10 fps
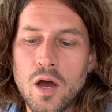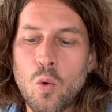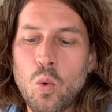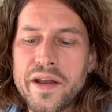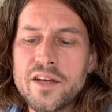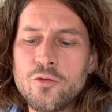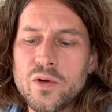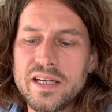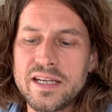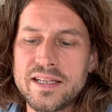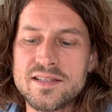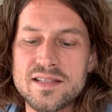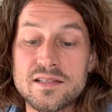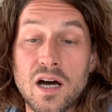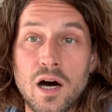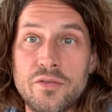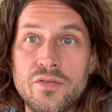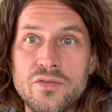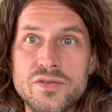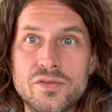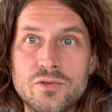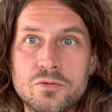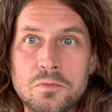What if we need stuff to